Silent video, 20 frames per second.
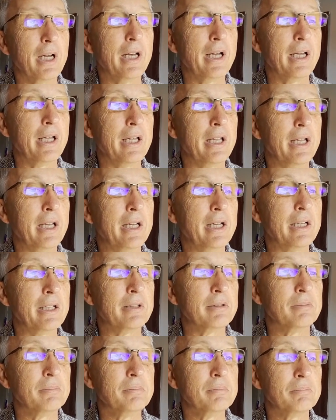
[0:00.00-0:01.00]

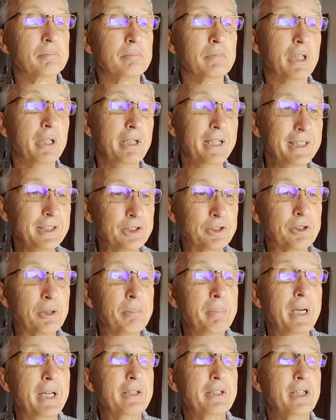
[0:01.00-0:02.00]
And the list
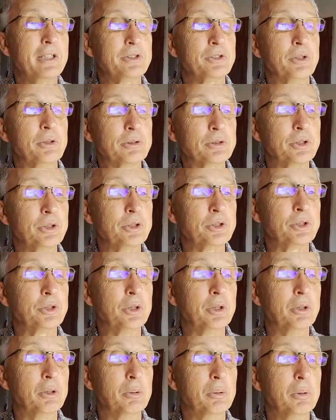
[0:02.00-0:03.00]
of METARs also
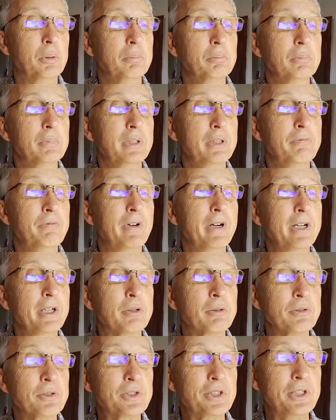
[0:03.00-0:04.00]
show
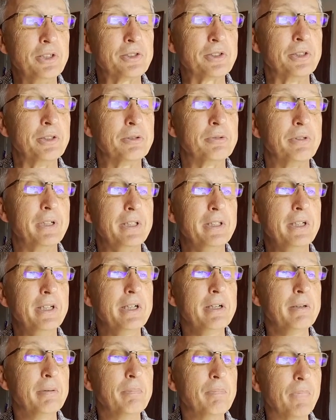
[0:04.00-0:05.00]
very consistent
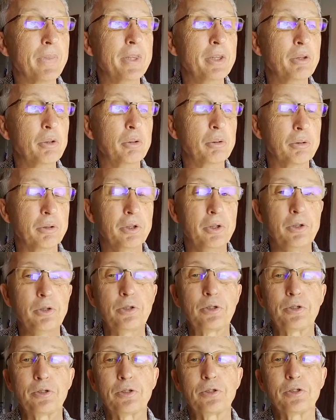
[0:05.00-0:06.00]
weather no
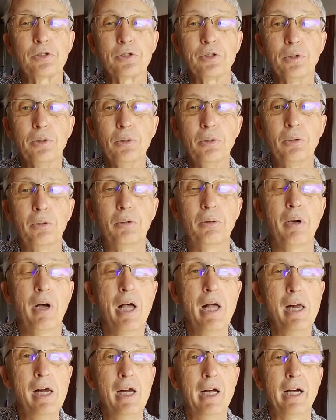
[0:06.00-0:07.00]
gusts. so
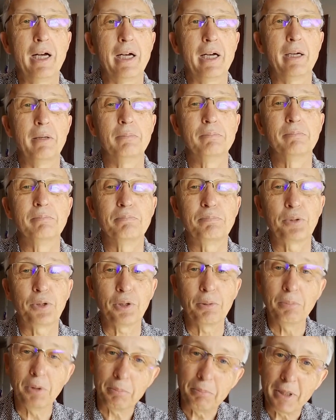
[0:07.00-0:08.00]

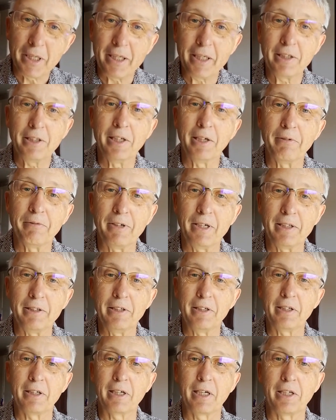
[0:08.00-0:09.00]
probably the
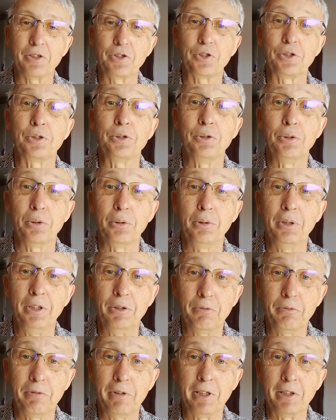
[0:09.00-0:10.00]
weather has no
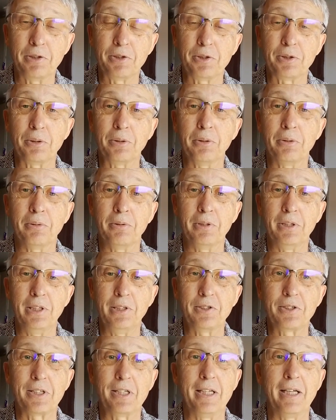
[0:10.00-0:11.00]
influence on
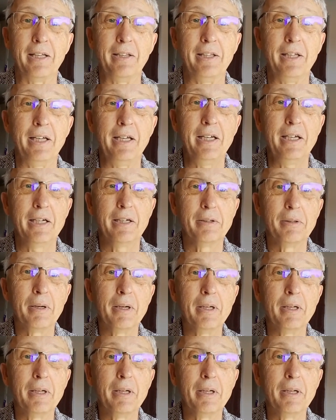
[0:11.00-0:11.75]
this landing.